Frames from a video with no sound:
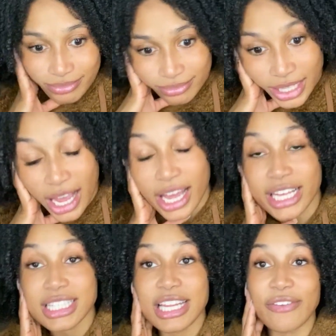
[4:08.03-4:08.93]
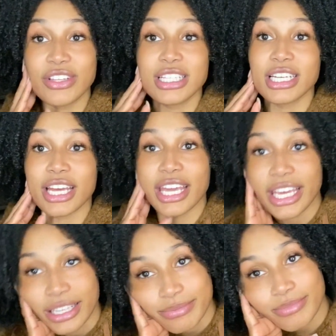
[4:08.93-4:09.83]
Yeah, it's definitely took a
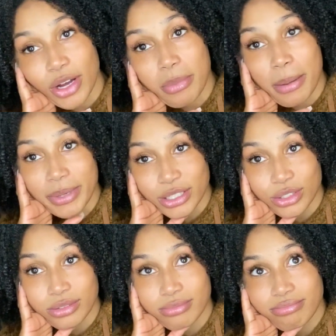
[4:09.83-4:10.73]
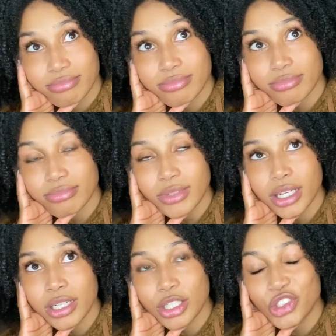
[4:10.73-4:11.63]
hit on my mental.
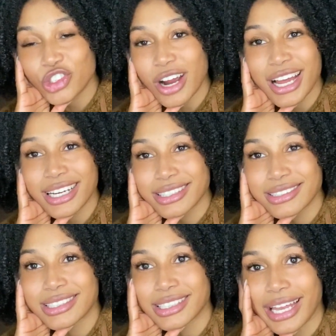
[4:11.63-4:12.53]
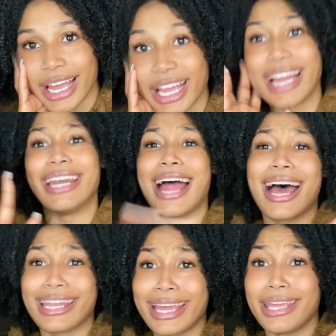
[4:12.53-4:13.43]
Trying to like
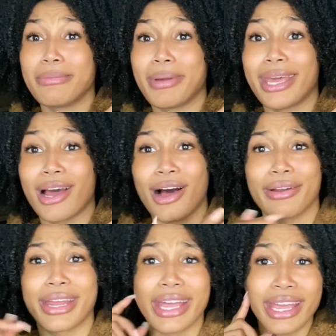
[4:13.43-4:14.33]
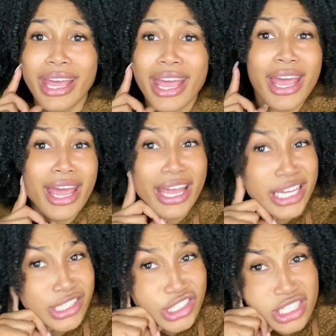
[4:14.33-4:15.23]
not lay in bed all day
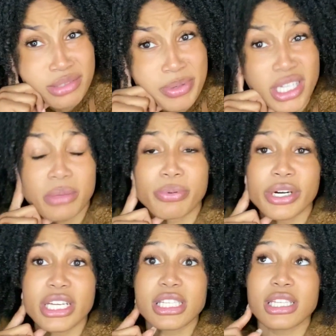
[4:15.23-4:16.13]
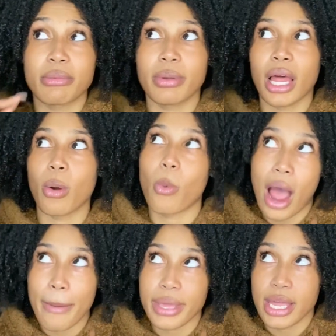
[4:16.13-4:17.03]
and just be depressed and be like,
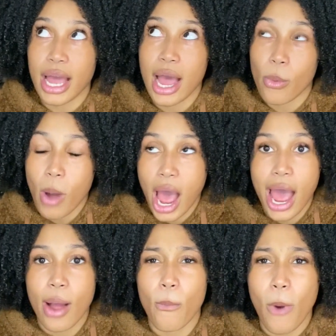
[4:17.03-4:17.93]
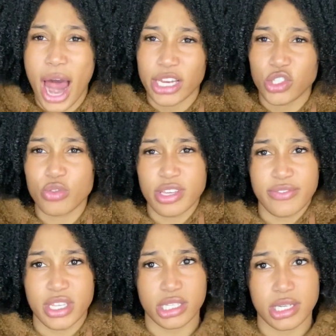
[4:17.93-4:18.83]
why me, God? Why did you give
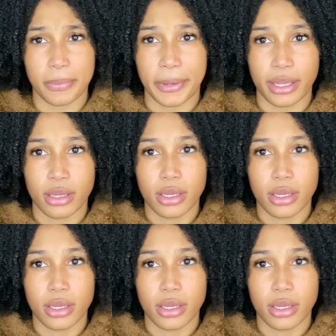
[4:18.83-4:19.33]
this to me?